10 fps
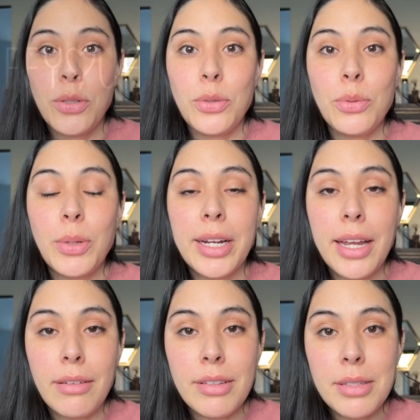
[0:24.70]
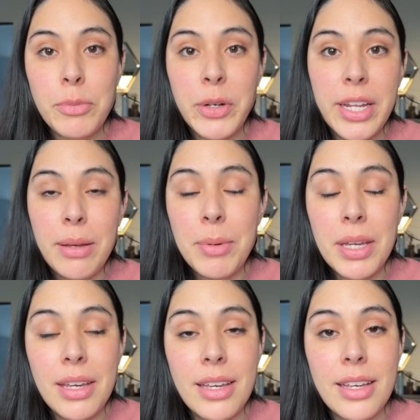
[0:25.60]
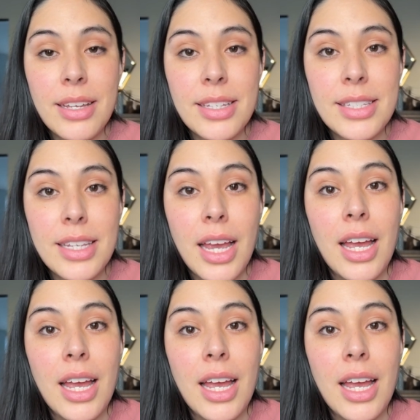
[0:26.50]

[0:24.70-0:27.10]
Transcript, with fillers: to work out this morning because